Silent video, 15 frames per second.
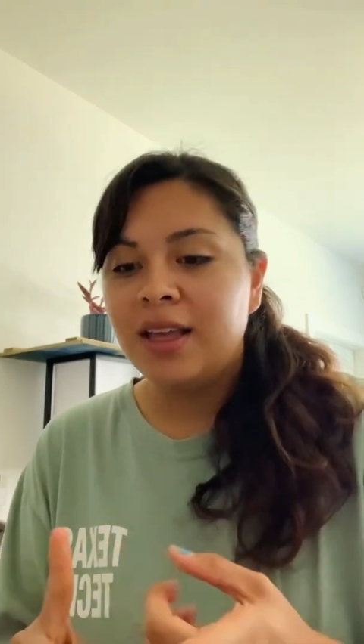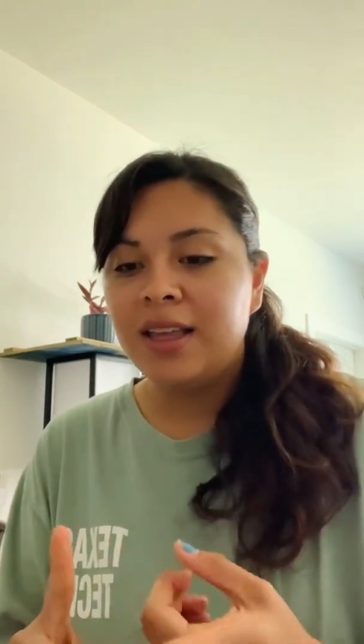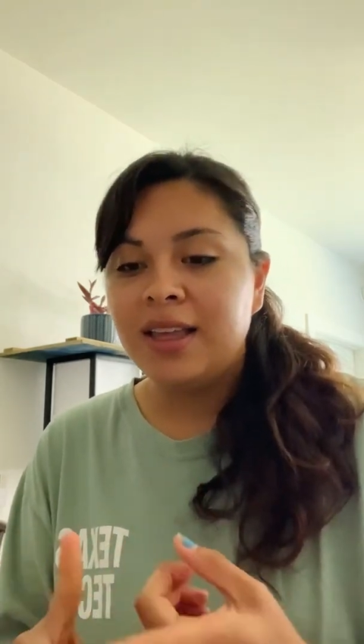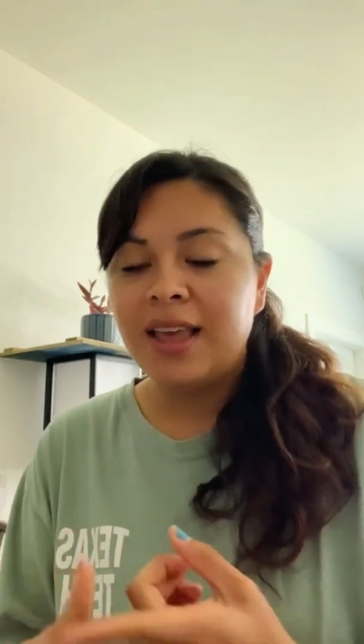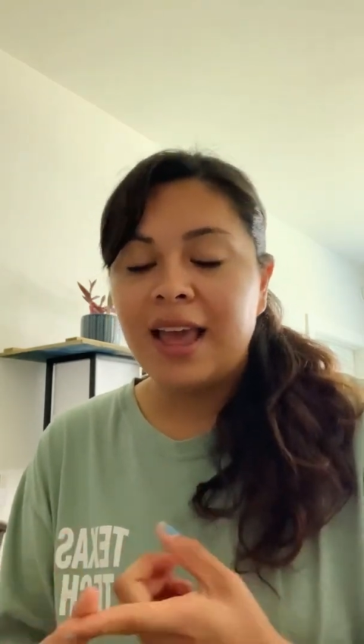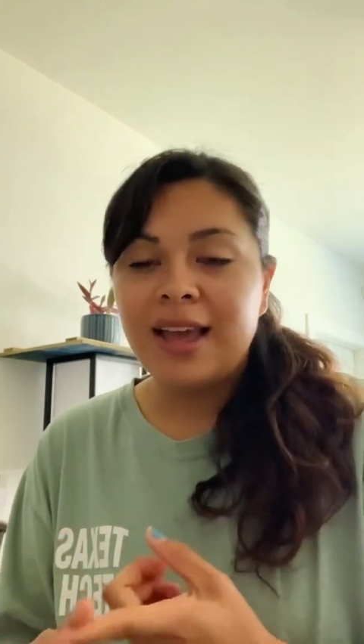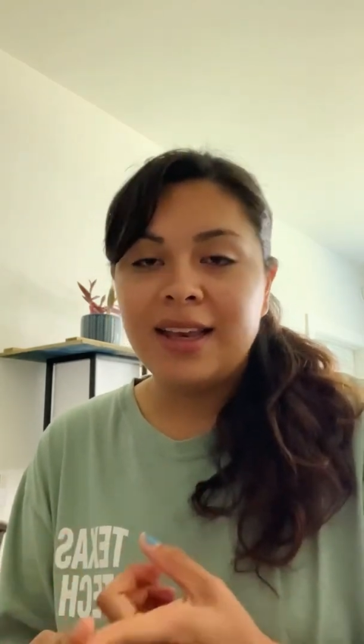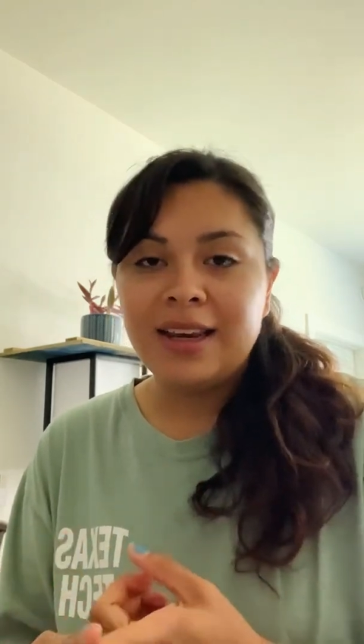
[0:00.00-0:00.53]

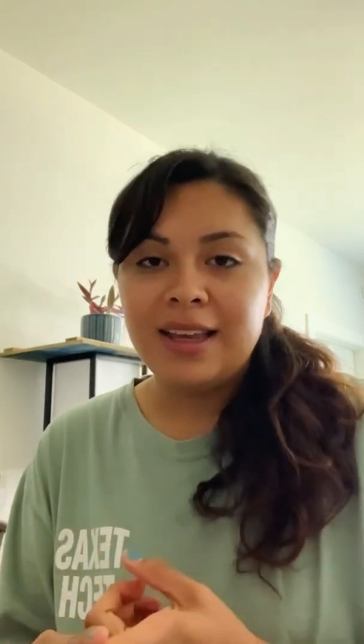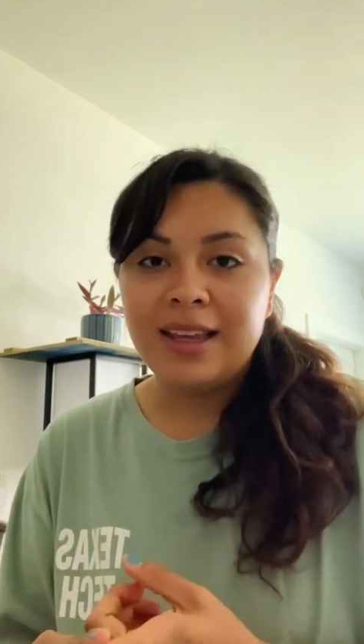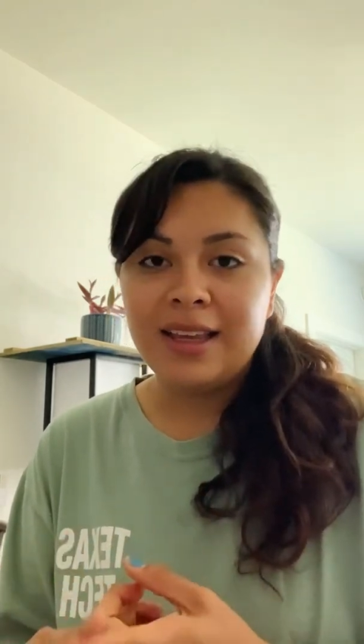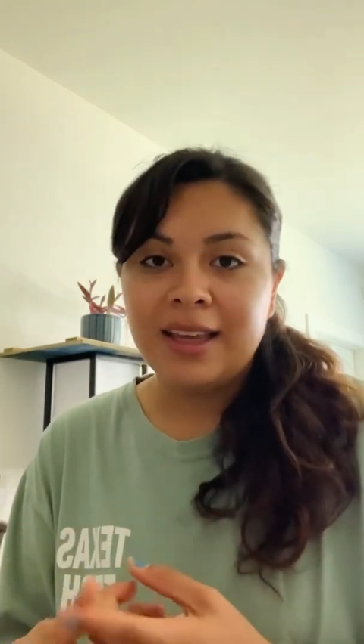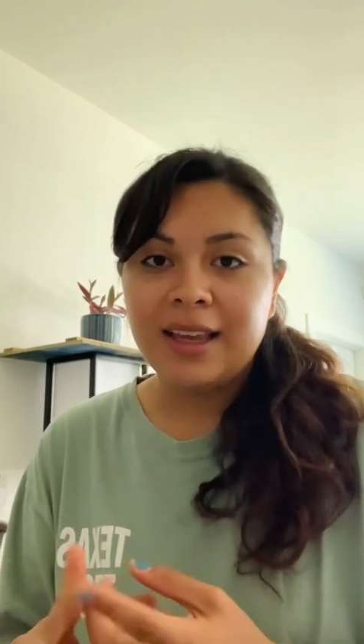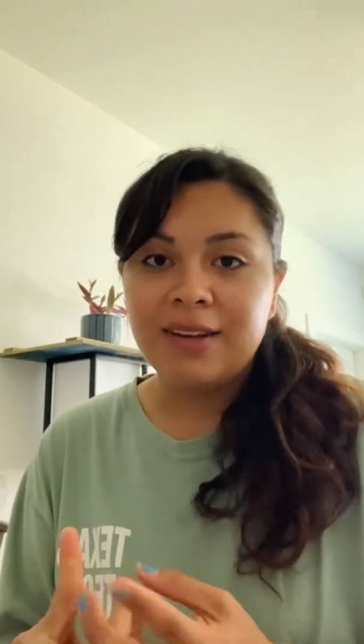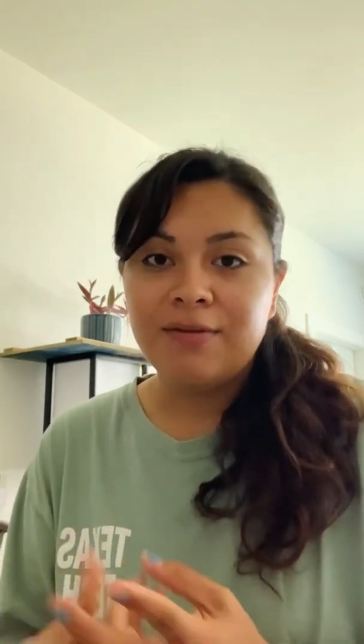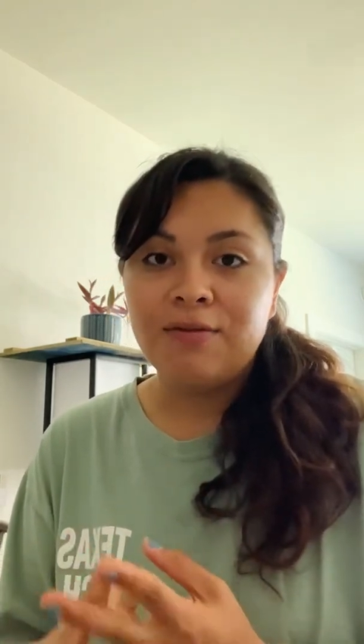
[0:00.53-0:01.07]
gaining
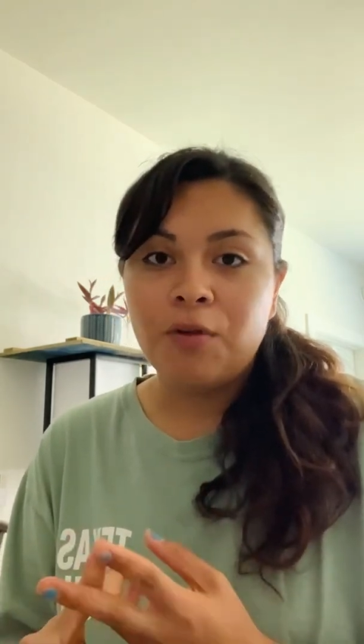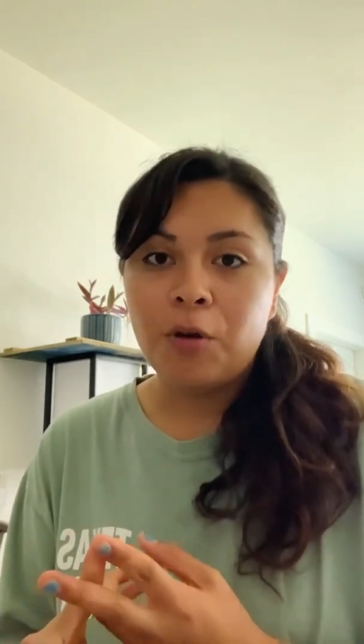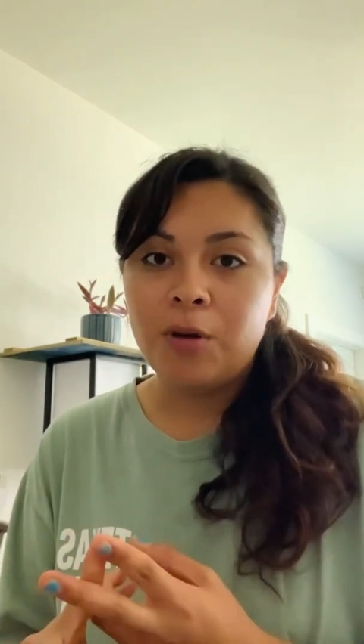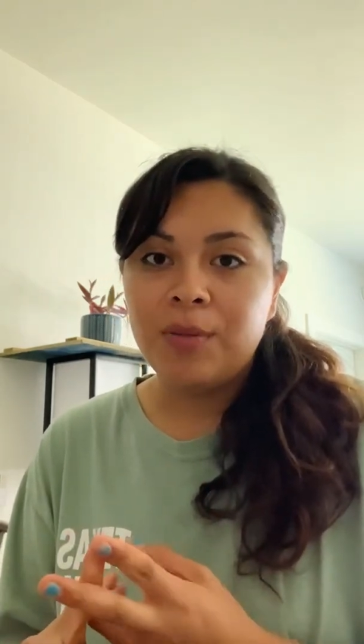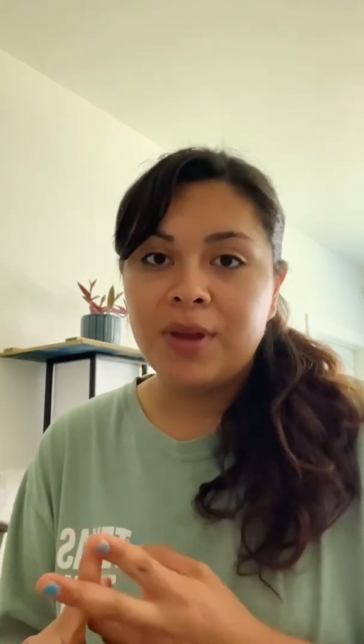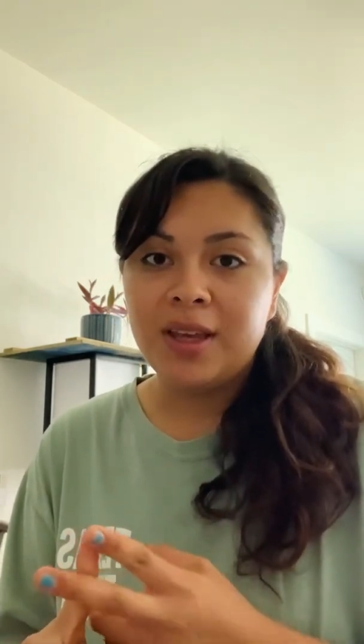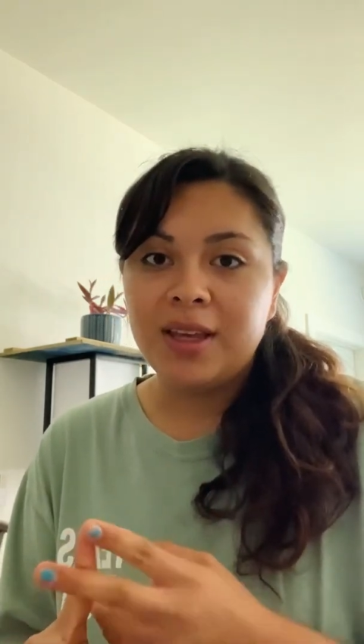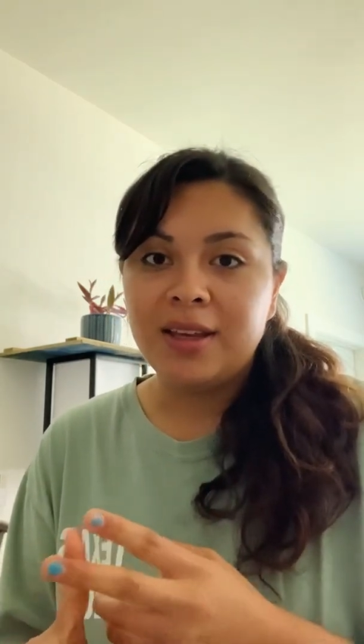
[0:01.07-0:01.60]
and
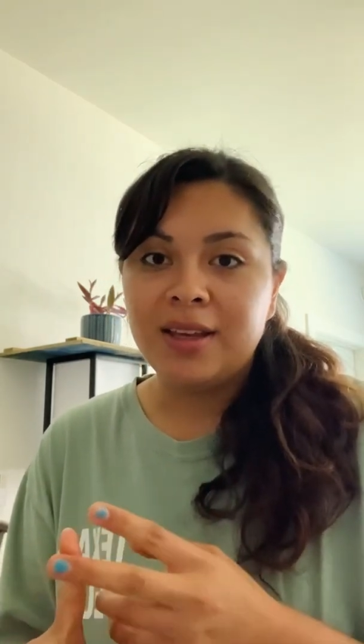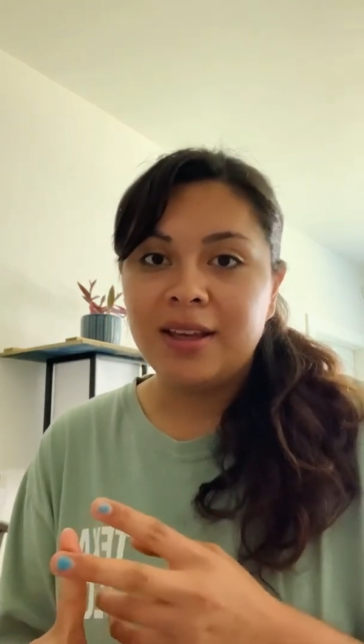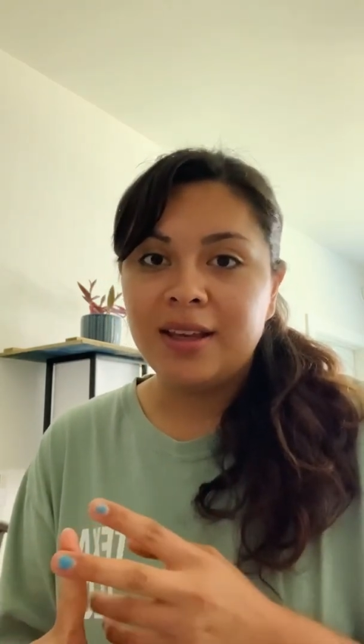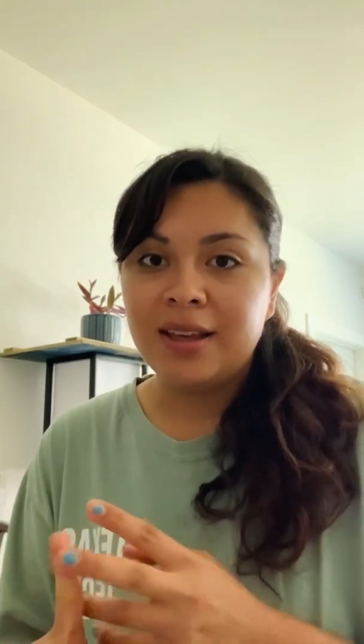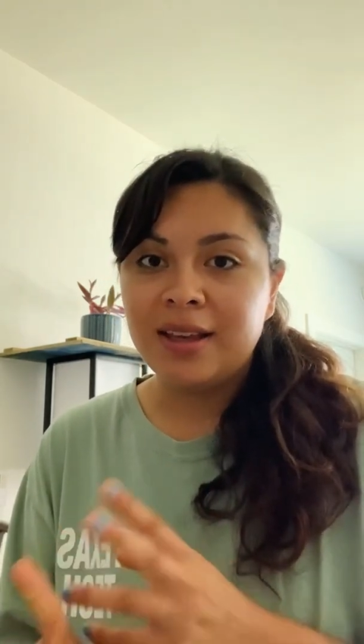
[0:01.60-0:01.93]
forming